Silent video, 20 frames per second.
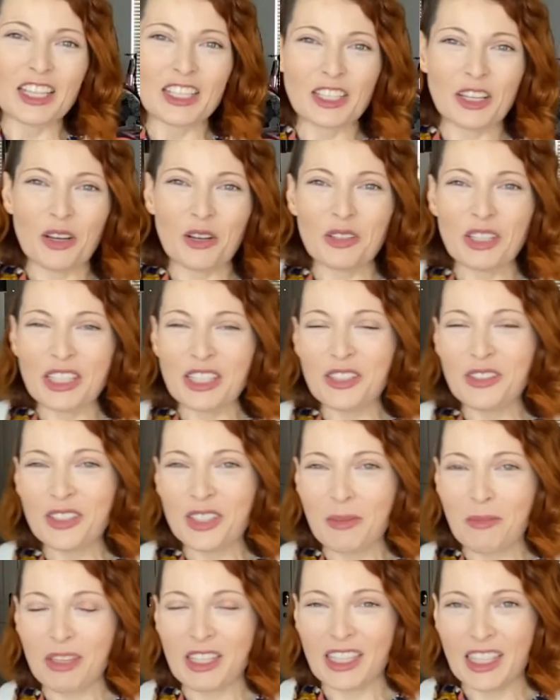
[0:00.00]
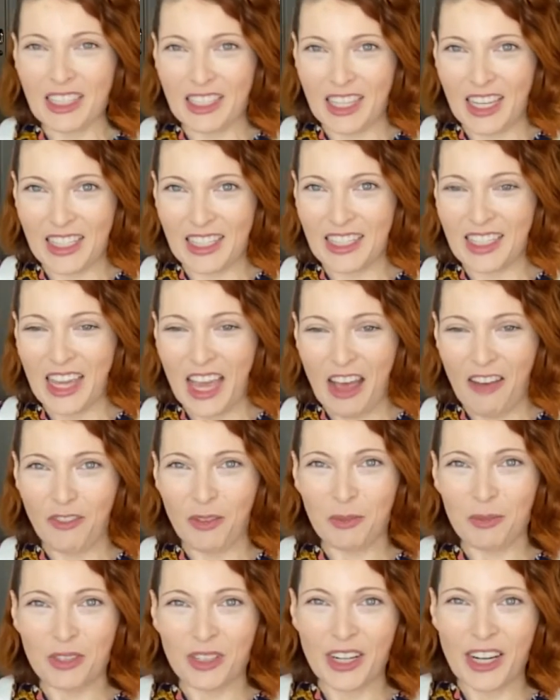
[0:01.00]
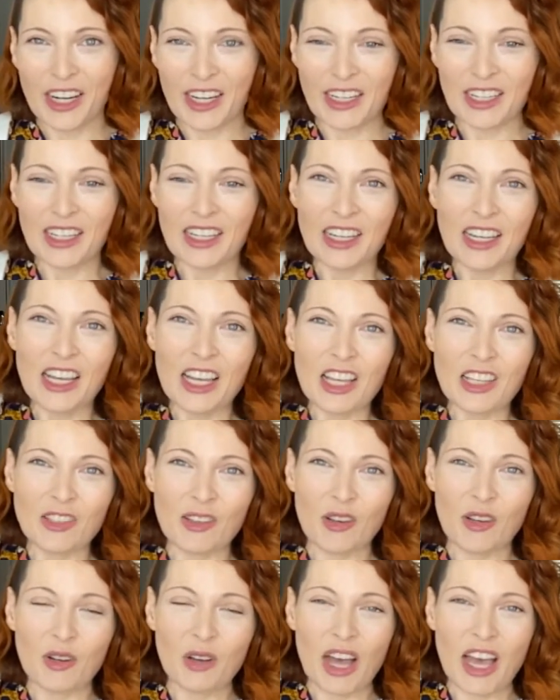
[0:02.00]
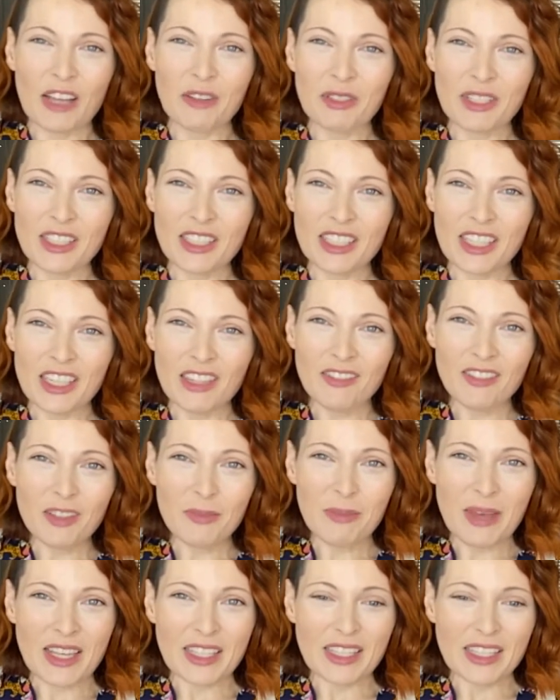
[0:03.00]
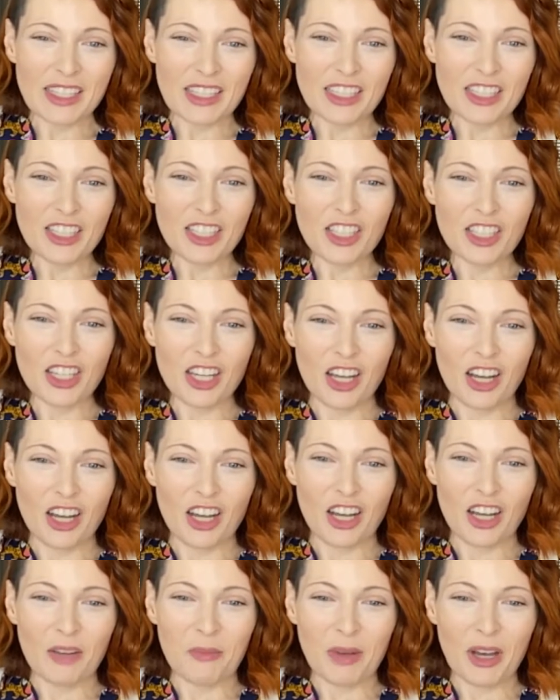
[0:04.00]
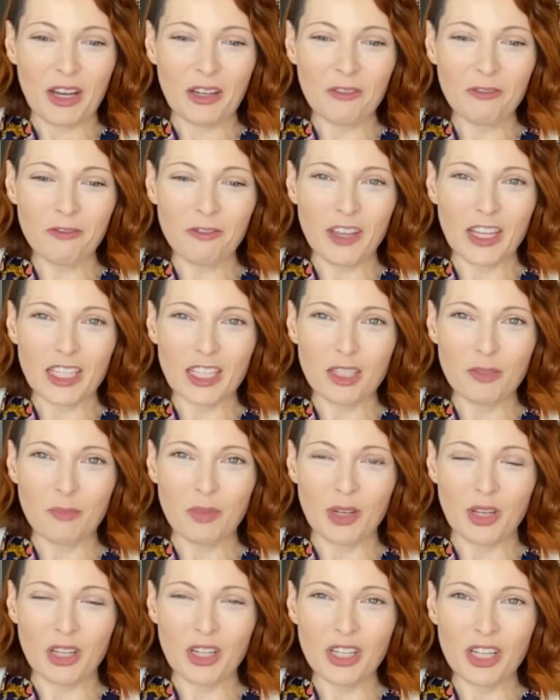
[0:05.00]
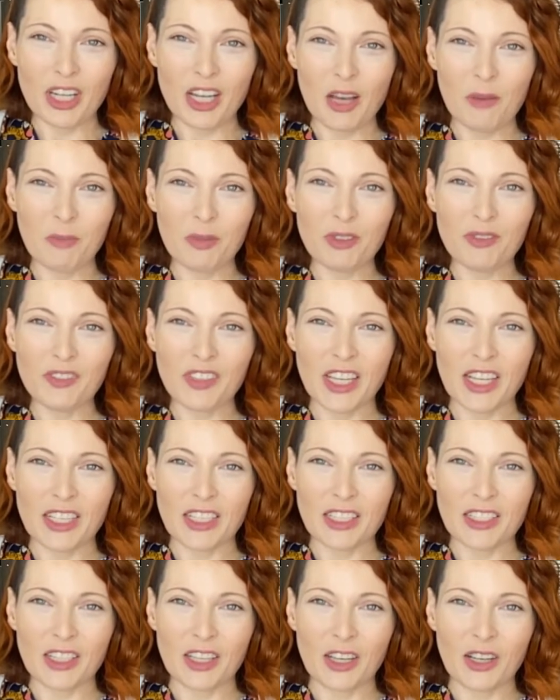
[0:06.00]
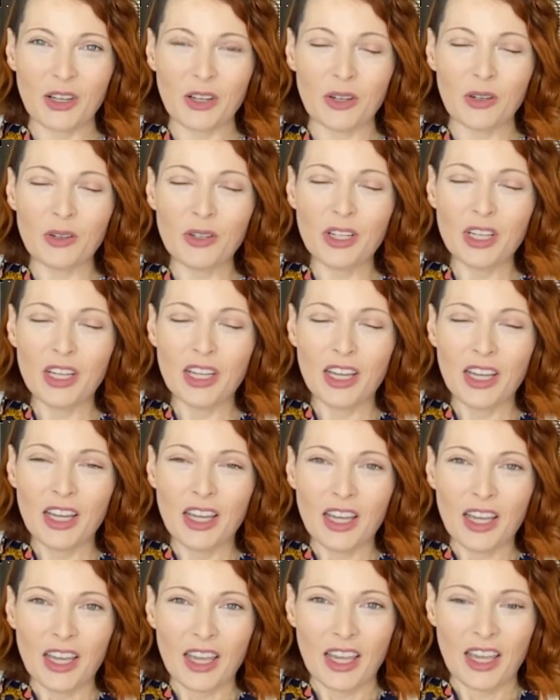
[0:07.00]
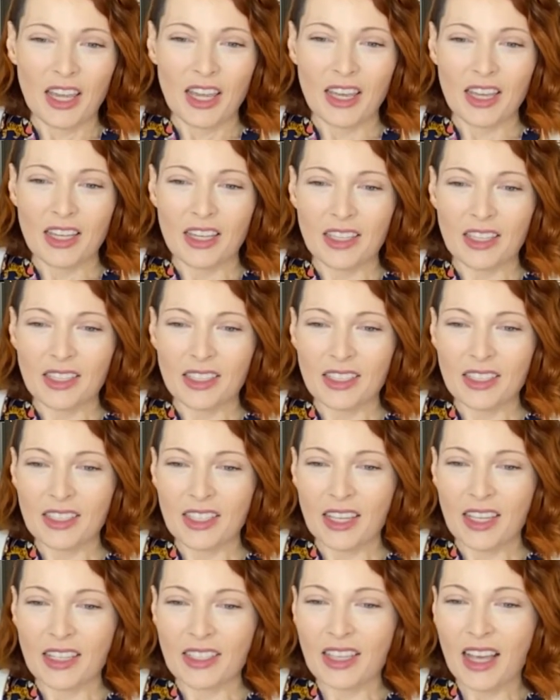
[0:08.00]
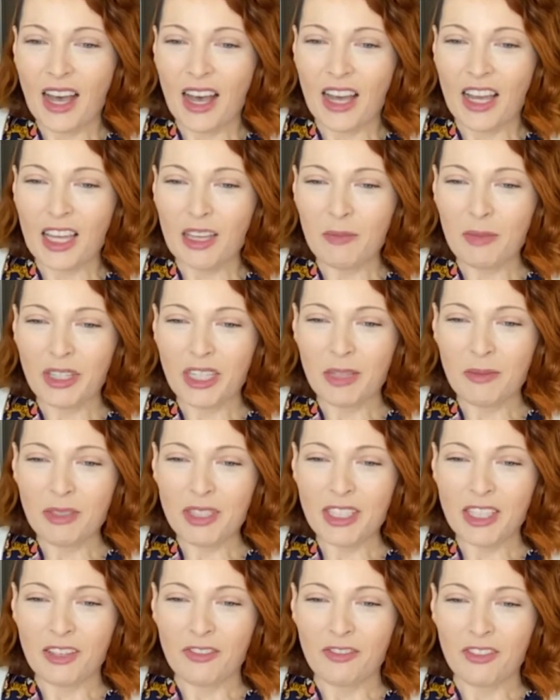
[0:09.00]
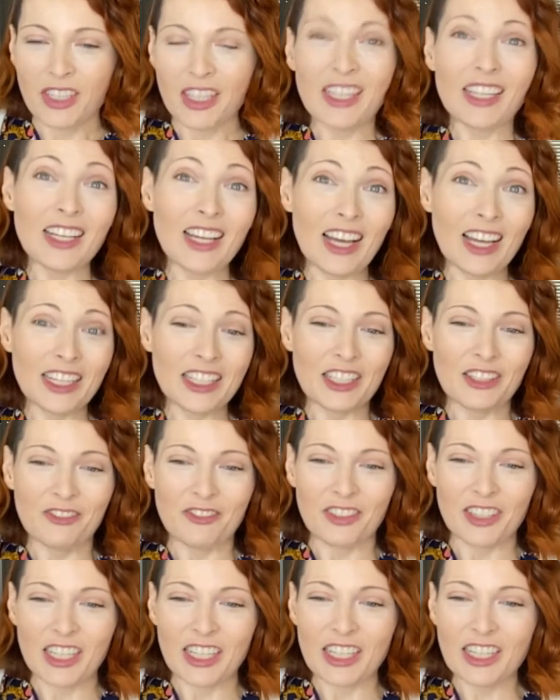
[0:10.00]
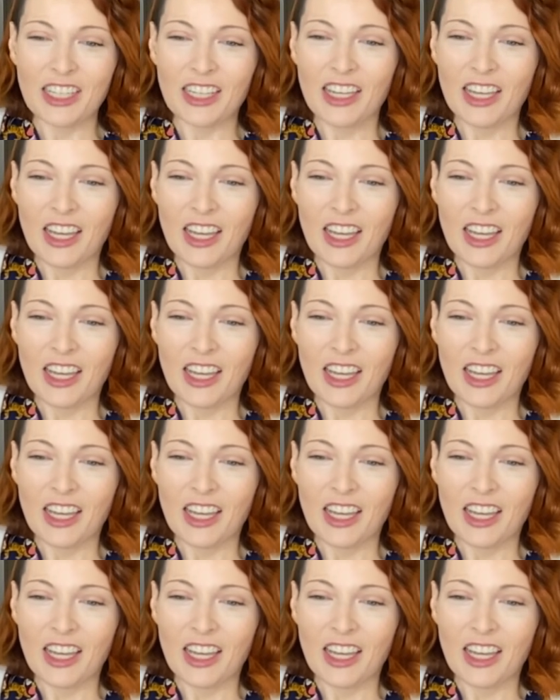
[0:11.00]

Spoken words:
So let's do something that doesn't have a meringue. So I received a message on Facebook a couple of days ago, and it says, "Hi, my name is Tiffany." Hi, Tiffany.